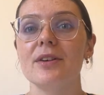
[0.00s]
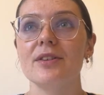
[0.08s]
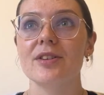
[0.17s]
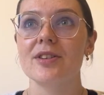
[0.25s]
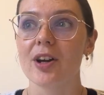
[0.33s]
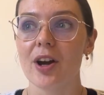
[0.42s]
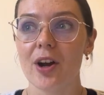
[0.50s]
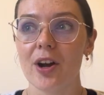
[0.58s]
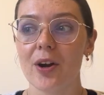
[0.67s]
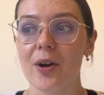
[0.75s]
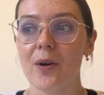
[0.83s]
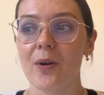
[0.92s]

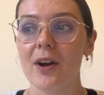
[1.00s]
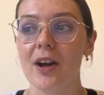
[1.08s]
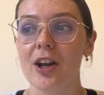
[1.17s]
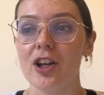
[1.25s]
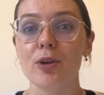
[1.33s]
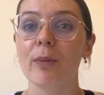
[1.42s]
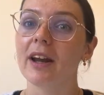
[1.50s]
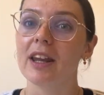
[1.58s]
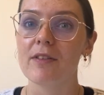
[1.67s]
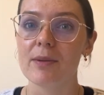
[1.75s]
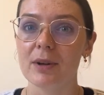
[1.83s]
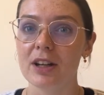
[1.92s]
So you might
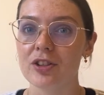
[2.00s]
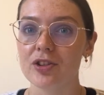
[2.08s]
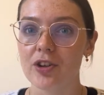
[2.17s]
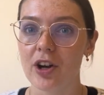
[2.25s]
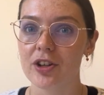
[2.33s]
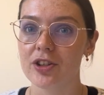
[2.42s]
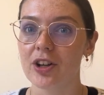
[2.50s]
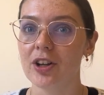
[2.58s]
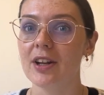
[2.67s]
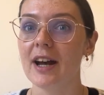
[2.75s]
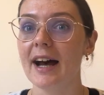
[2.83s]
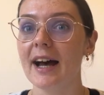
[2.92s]
give them an
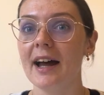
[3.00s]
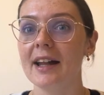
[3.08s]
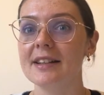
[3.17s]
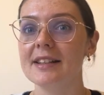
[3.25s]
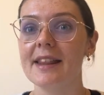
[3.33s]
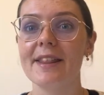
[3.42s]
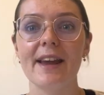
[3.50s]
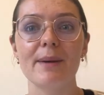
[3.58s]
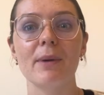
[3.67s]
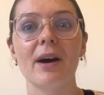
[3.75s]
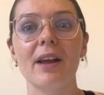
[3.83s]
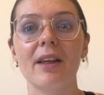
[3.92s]
instruction and they
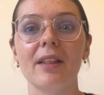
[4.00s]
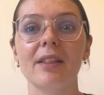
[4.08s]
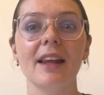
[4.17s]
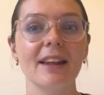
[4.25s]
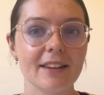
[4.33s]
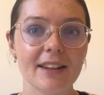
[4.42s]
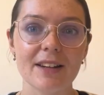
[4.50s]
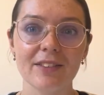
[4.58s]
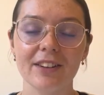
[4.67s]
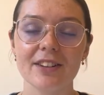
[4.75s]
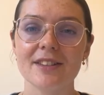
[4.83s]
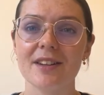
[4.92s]
might think that they've
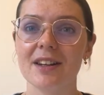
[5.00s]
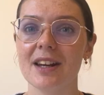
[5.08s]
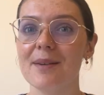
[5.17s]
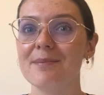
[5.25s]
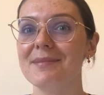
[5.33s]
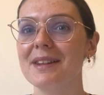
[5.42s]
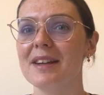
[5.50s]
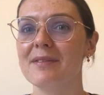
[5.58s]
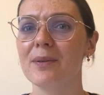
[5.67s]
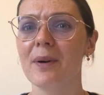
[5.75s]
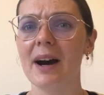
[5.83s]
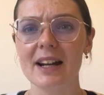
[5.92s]
understood it, but they've
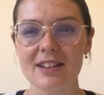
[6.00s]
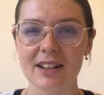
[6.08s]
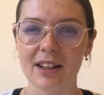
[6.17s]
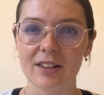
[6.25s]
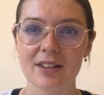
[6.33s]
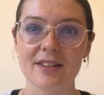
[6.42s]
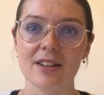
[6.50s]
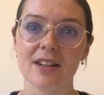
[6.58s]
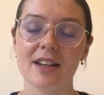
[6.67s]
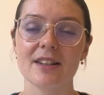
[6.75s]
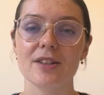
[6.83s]
not actually understood it.